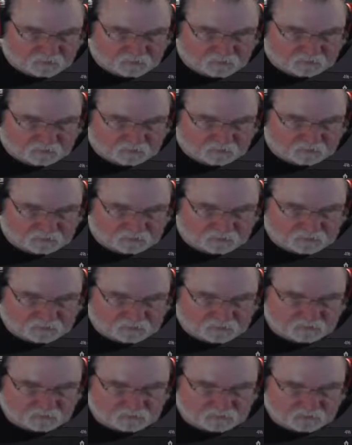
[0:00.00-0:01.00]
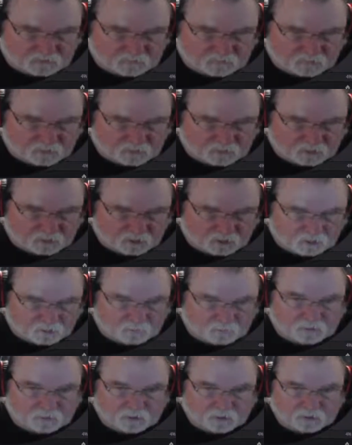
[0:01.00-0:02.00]
and this to this, and I'm going to hope
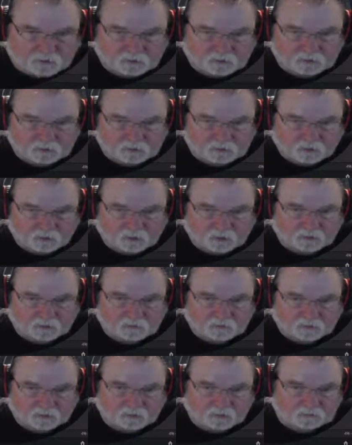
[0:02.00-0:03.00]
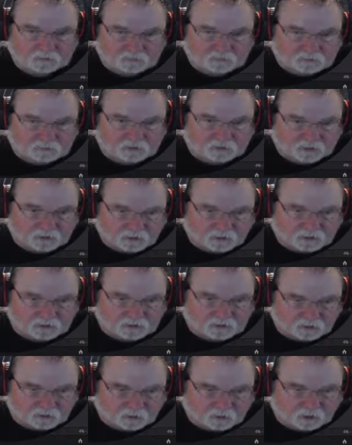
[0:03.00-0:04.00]
that I get all, and it looks like I
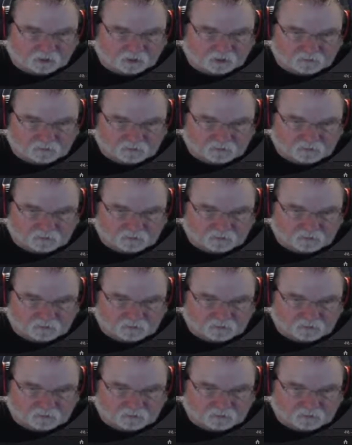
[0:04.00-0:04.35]
get all the